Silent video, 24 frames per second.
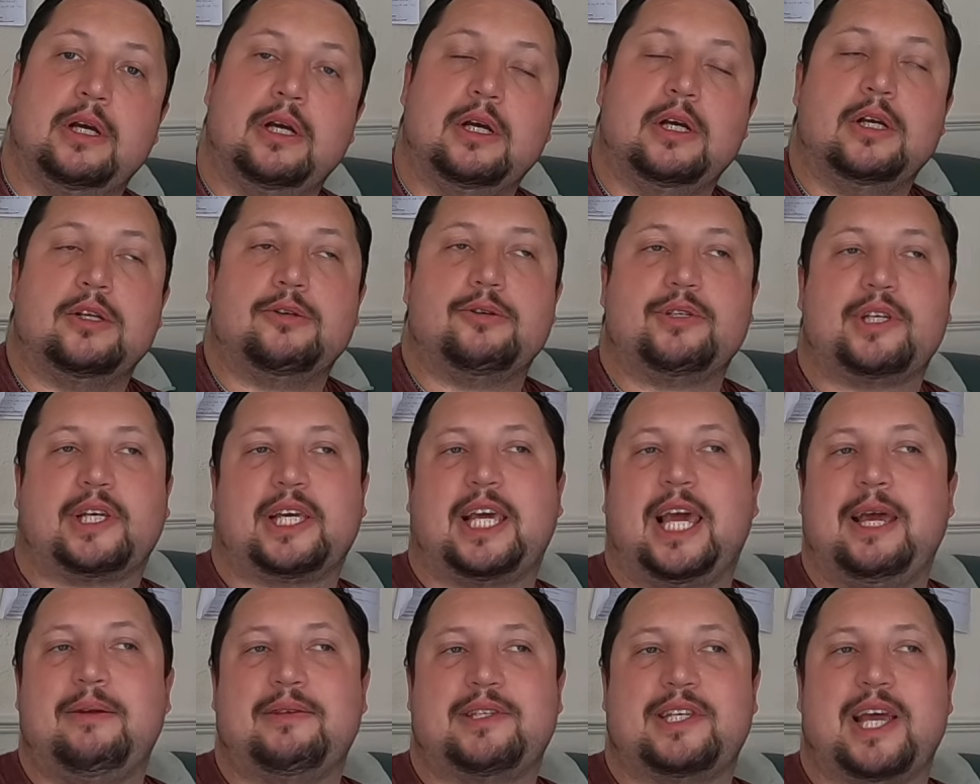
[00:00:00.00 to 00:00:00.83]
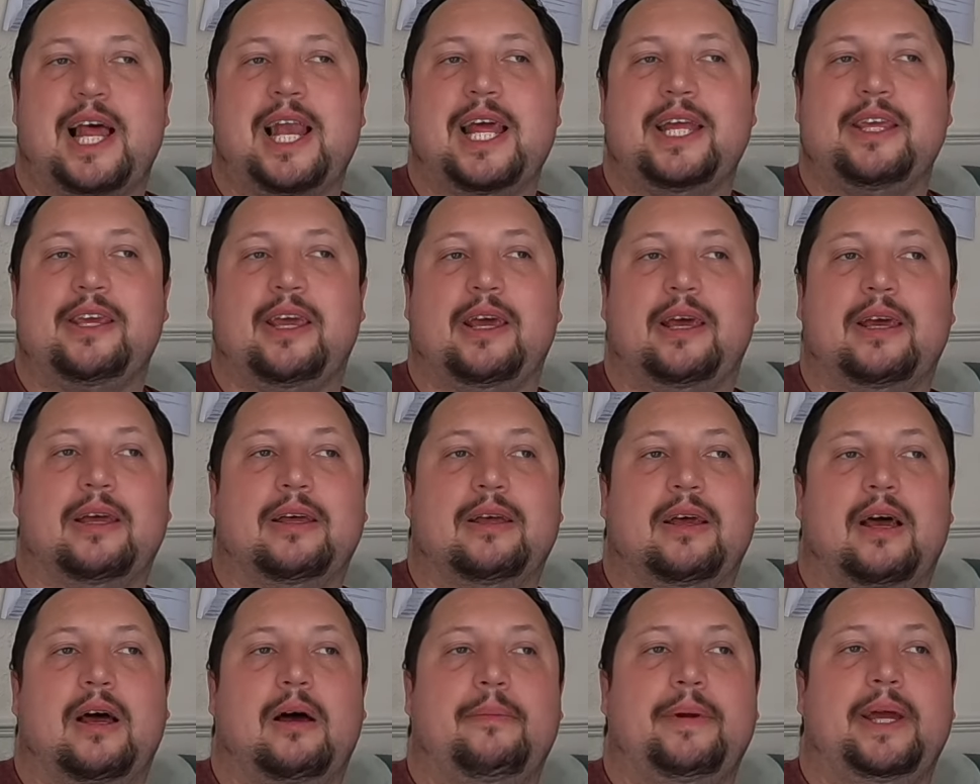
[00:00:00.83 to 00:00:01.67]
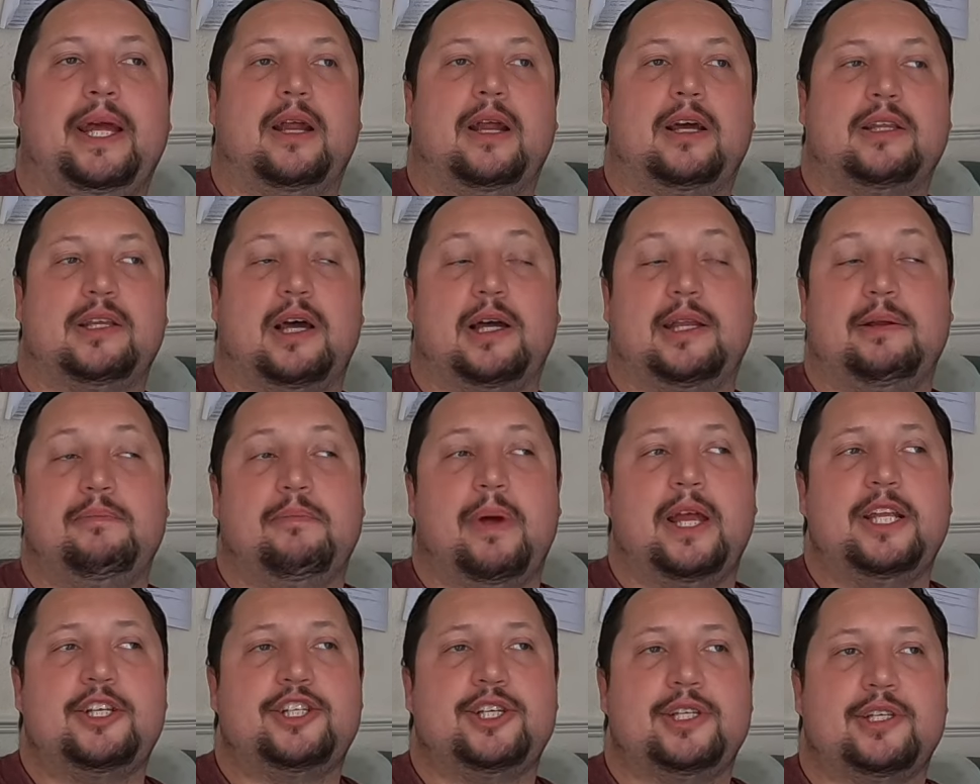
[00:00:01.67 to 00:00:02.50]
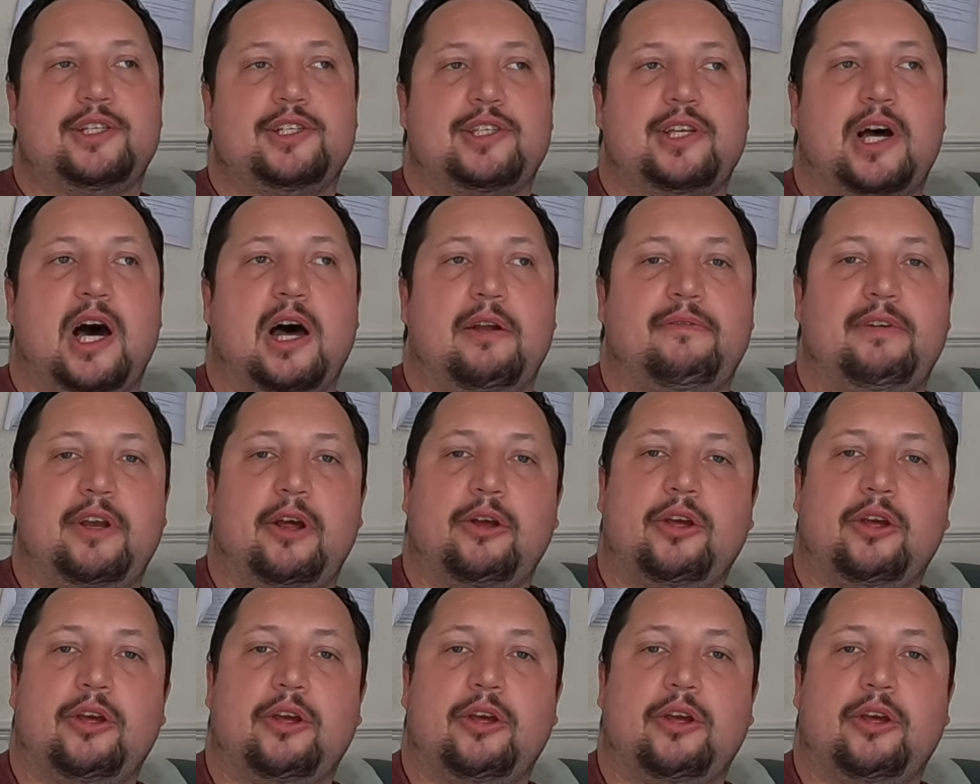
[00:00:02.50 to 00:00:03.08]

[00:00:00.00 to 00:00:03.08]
So as I keep telling you, I mean, I didn't mention at the start of the video,